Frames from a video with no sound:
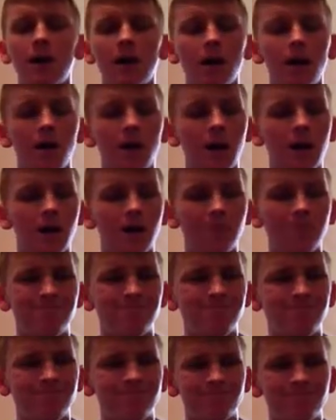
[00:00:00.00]

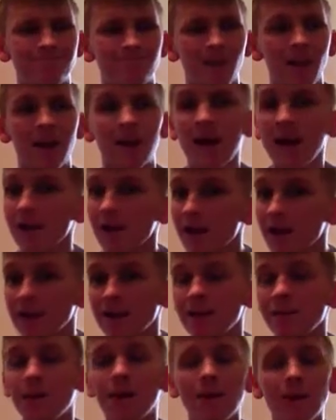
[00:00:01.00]
And I like
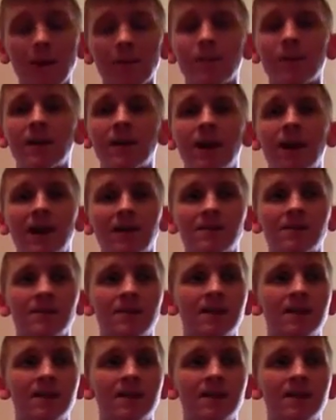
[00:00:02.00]
him. I like Big Cass.